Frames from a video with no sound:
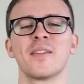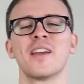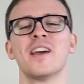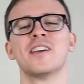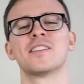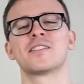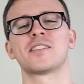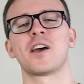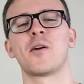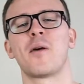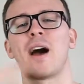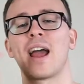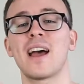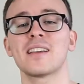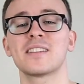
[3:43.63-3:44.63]
So
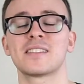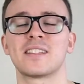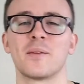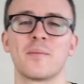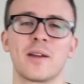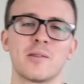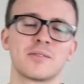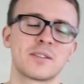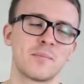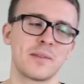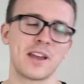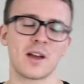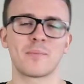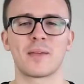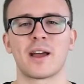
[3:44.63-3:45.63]
I asked him, it was a
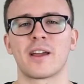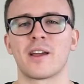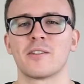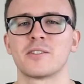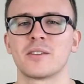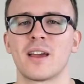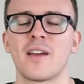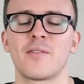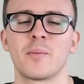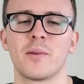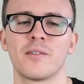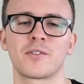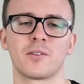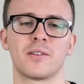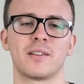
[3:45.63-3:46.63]
meetup that I go to every
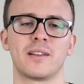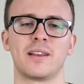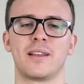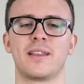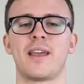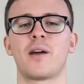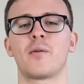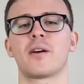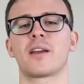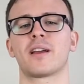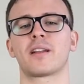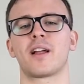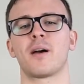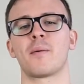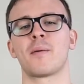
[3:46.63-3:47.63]
month called the Networking
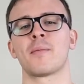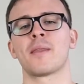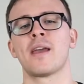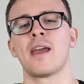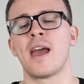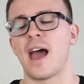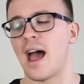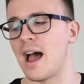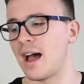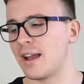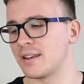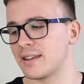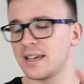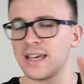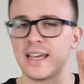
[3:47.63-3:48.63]
Club.
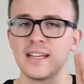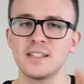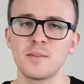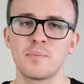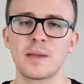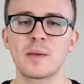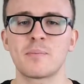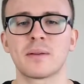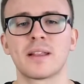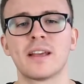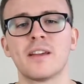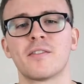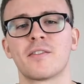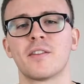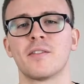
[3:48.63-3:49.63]
And he's a big
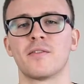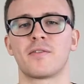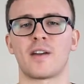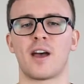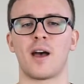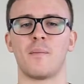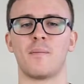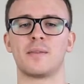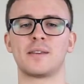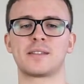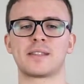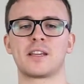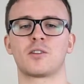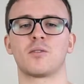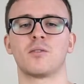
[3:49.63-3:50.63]
believer of this
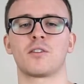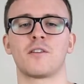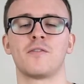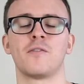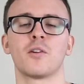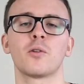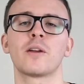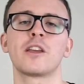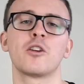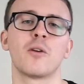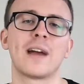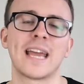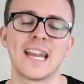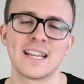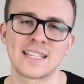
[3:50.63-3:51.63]
thing called following your
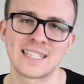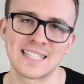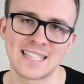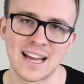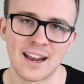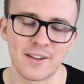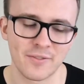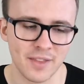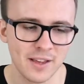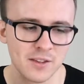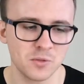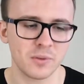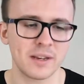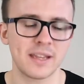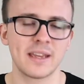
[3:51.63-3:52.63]
inner satnav. That's
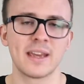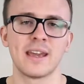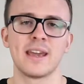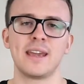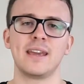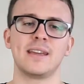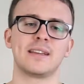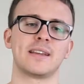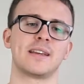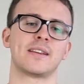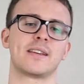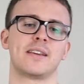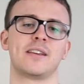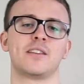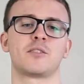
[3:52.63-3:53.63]
what he did.
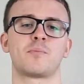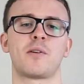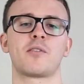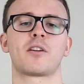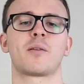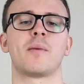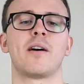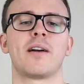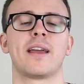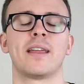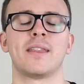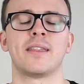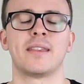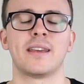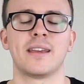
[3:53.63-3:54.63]
He spoke about
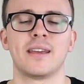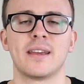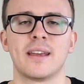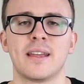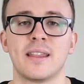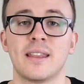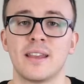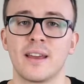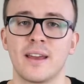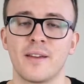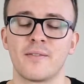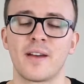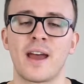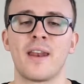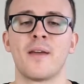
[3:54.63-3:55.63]
in the
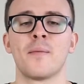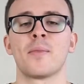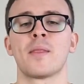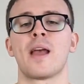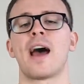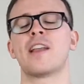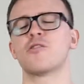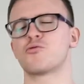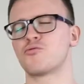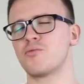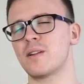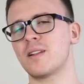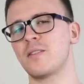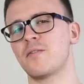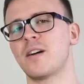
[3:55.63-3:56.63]
event, and it's
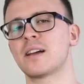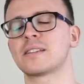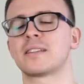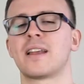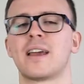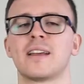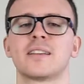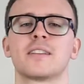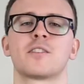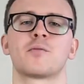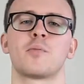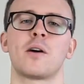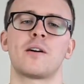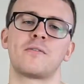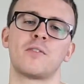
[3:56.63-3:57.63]
really fascinating because it's
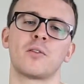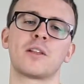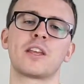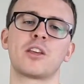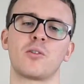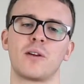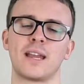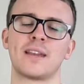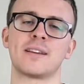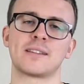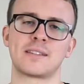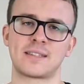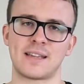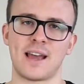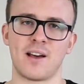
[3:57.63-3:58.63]
about following your inner
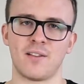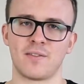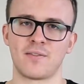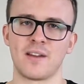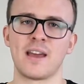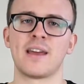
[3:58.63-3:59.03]
self.